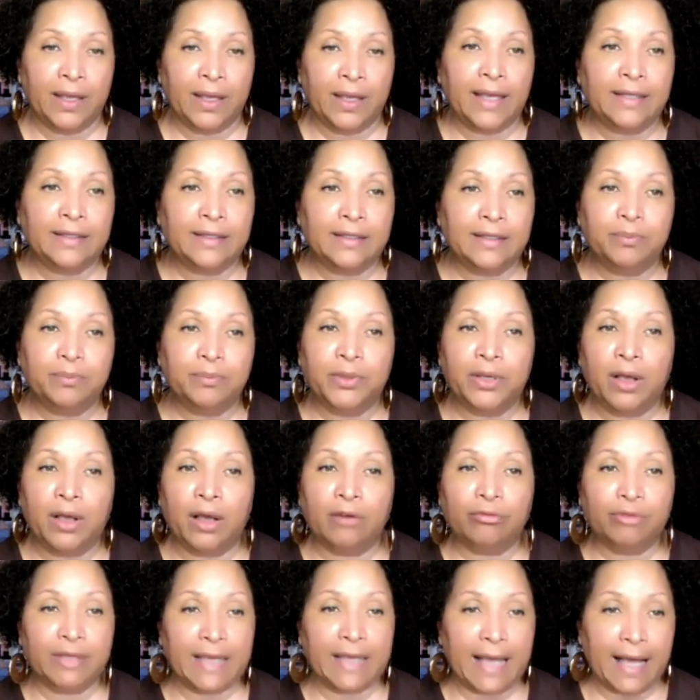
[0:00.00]
It is
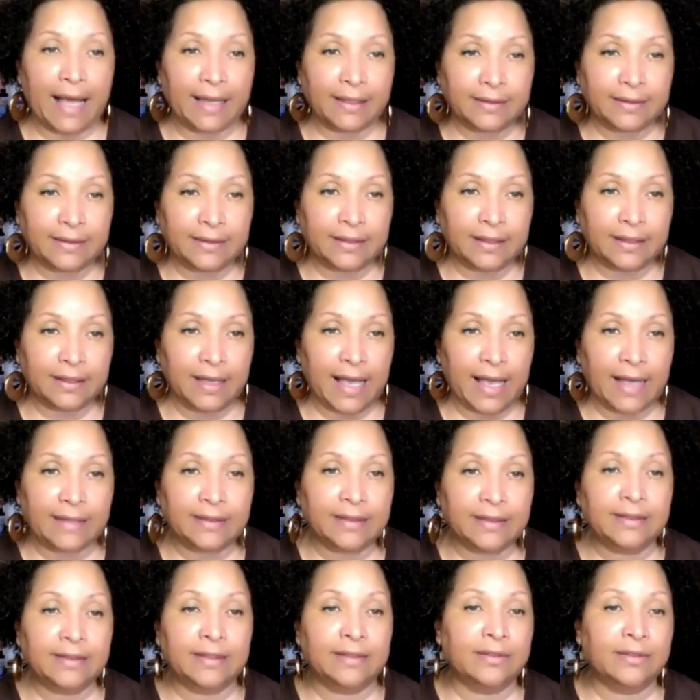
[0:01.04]
beyond reality, and
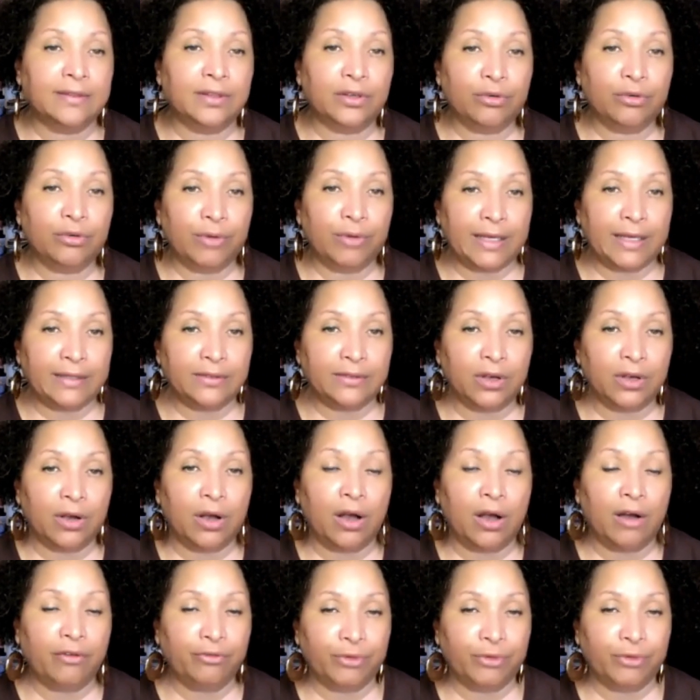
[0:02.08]
it is the creator
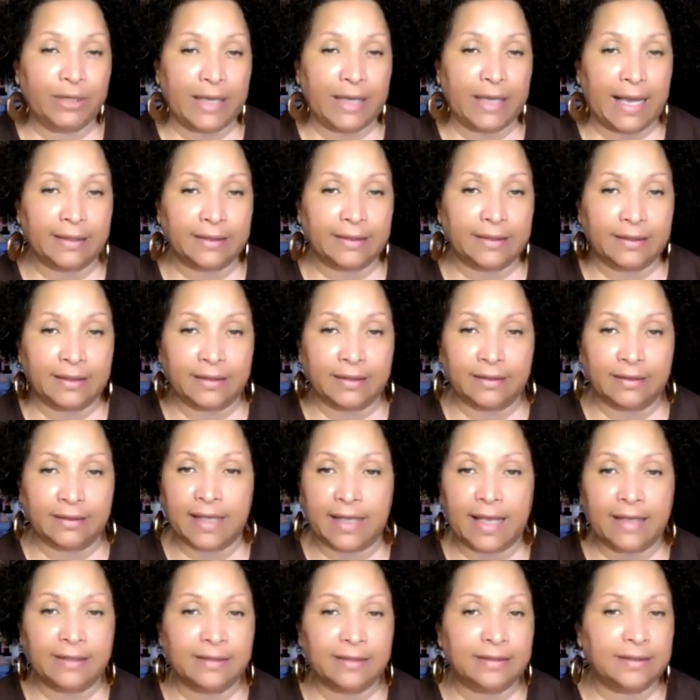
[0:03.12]
of realities,
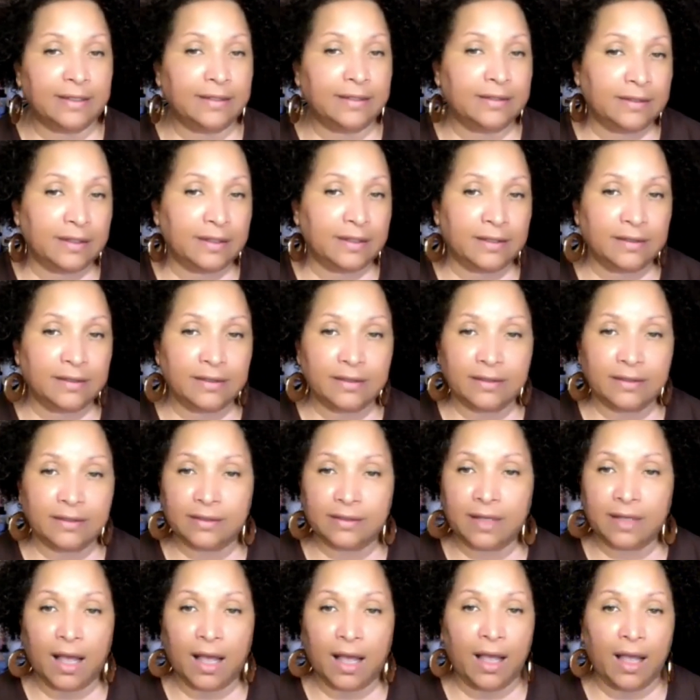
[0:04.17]
existence,
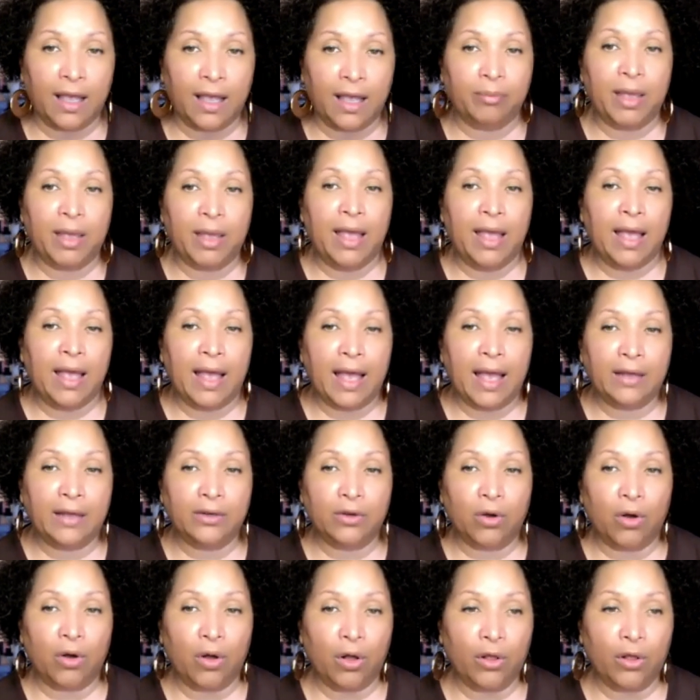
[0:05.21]
time,
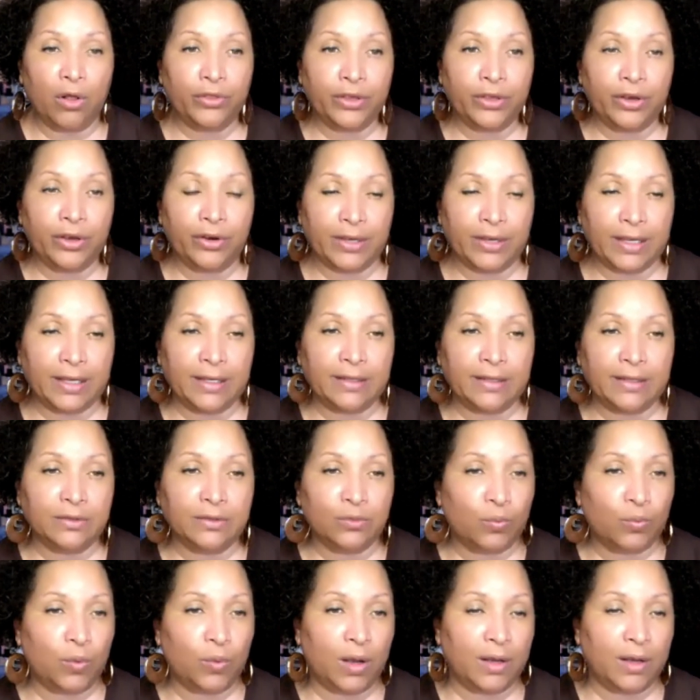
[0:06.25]
and all there is,
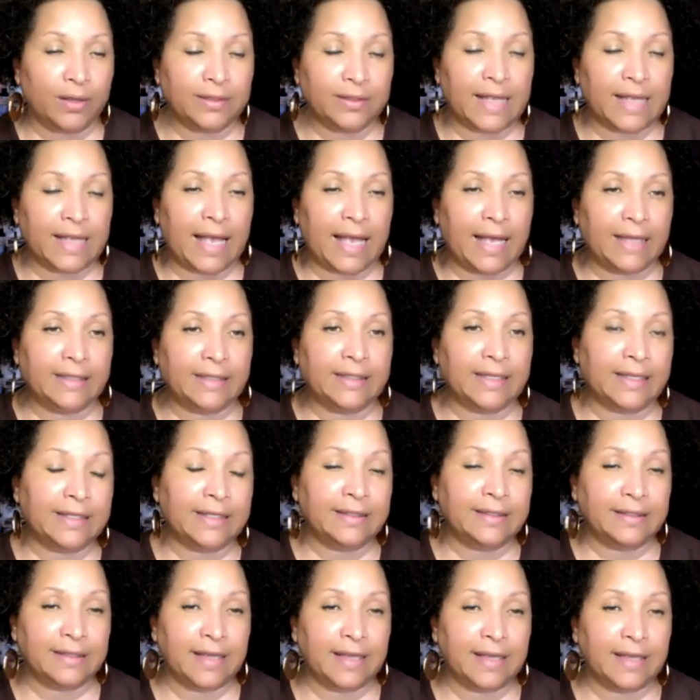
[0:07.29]
was, and
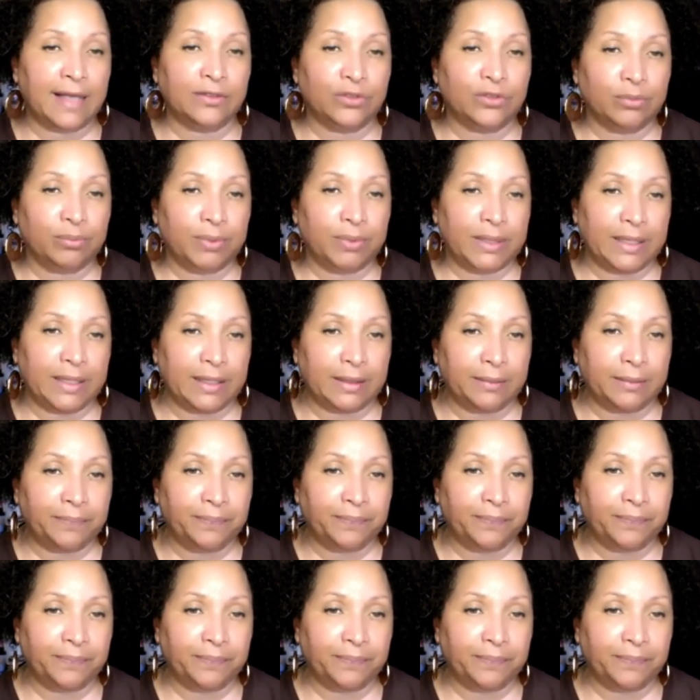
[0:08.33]
is yet to be.